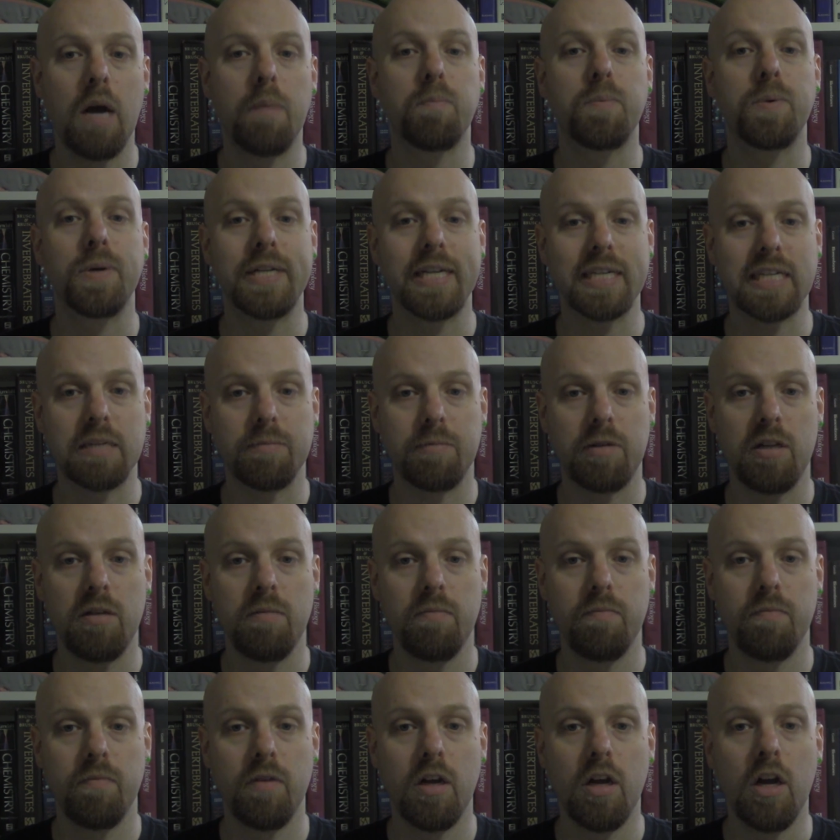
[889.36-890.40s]
Predictable,
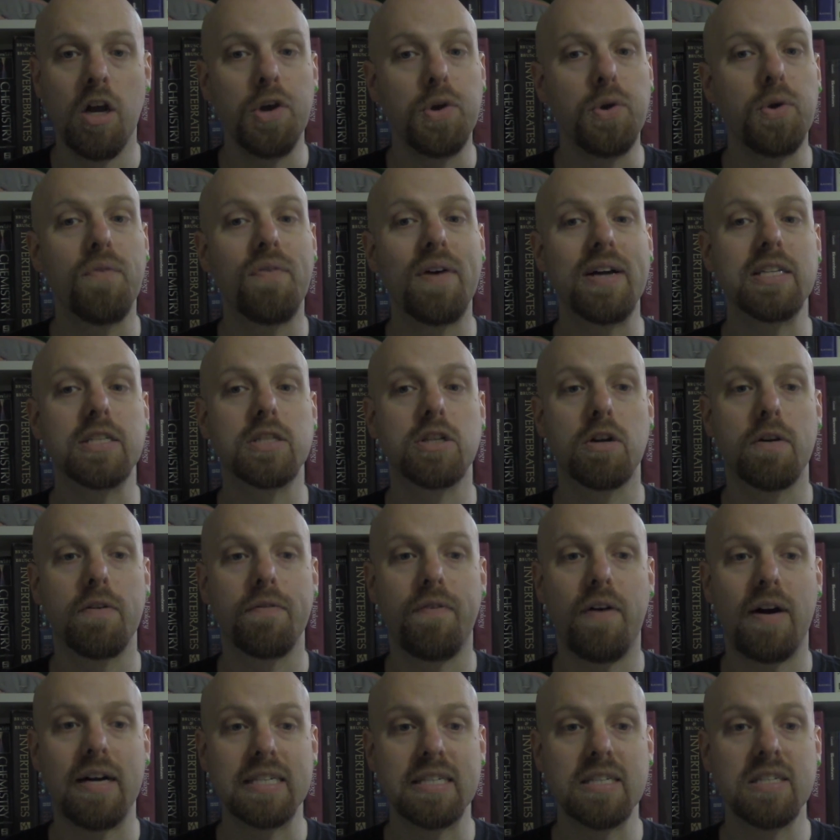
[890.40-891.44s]
you'll find certain
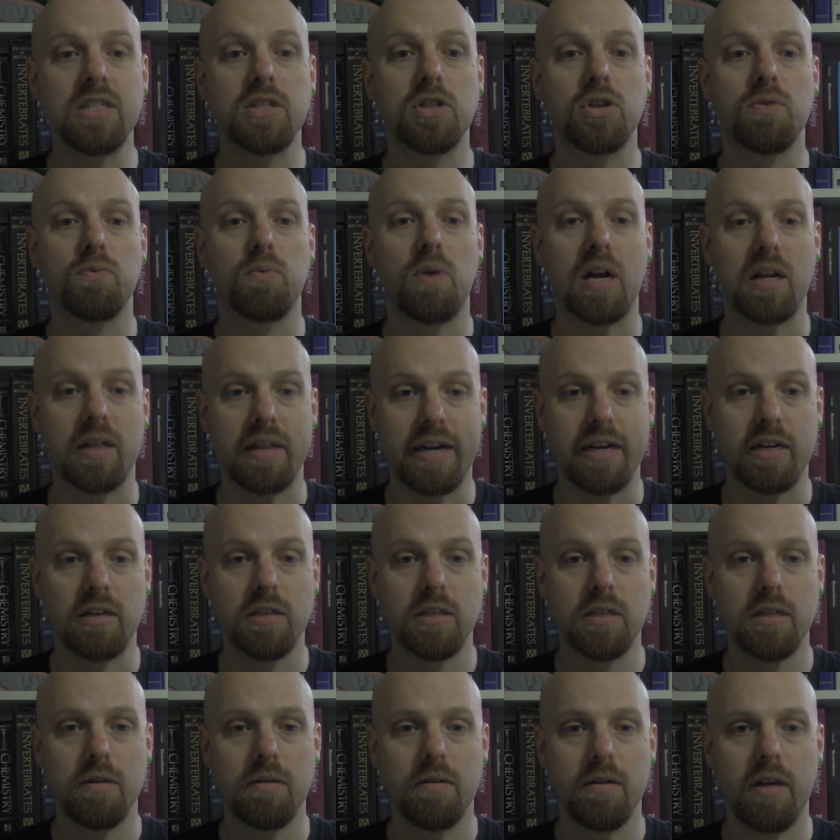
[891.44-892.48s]
fossils in certain rock
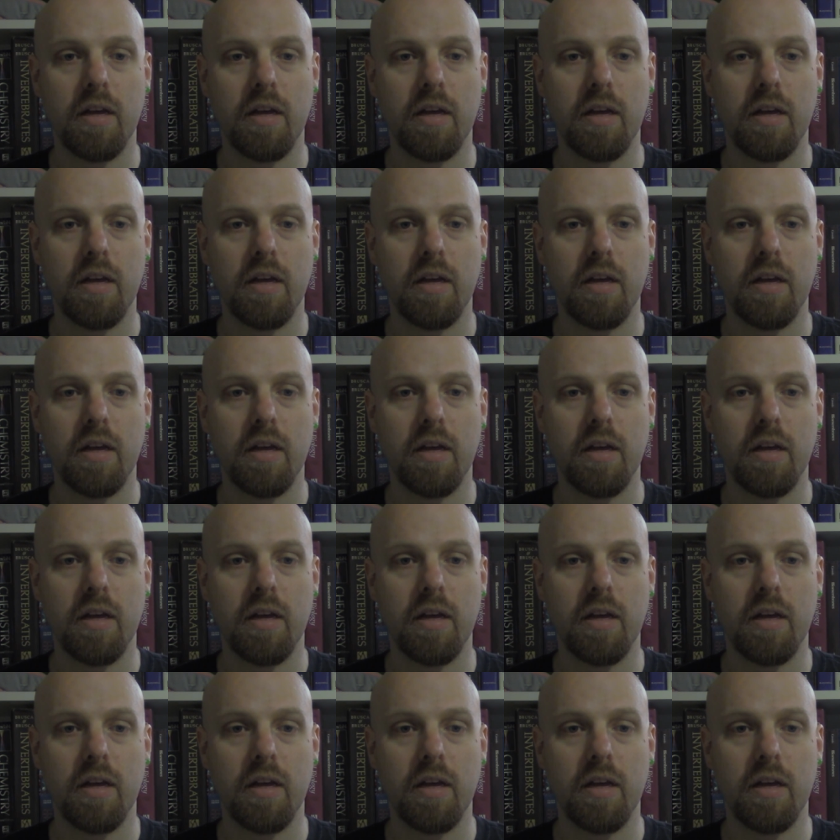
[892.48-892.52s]
layers.